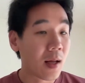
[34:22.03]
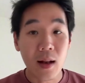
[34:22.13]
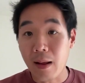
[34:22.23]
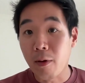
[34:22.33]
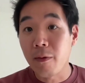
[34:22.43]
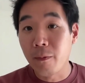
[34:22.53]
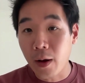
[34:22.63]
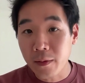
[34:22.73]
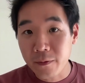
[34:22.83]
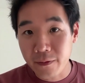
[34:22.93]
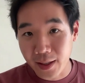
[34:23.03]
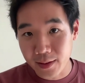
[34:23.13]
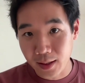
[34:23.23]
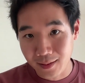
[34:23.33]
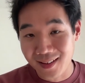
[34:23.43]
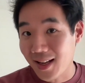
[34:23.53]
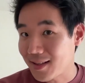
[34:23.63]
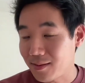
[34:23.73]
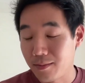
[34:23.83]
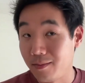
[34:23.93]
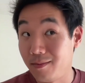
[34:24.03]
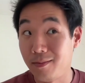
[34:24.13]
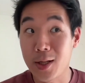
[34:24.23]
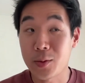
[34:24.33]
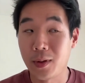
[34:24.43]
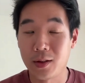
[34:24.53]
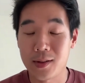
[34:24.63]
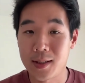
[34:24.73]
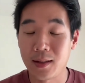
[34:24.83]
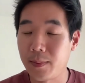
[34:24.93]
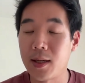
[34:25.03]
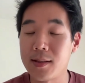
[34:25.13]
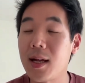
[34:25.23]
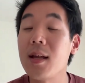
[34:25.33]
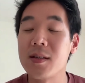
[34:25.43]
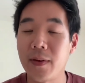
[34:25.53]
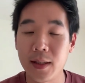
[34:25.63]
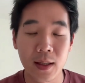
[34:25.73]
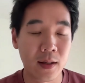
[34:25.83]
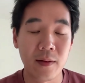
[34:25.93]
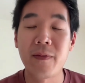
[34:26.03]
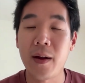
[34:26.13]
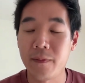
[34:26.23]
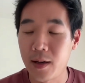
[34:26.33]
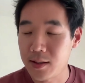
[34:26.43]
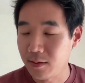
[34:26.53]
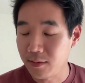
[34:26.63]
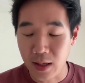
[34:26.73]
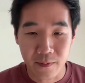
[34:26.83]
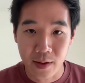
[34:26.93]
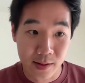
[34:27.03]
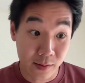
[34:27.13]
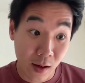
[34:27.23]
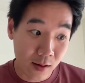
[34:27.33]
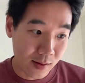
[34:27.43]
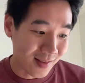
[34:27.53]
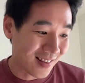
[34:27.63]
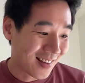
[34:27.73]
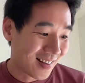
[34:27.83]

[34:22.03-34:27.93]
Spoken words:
Level 1 funding, and that's much more interesting because there is funding in the $5,000, $10,000.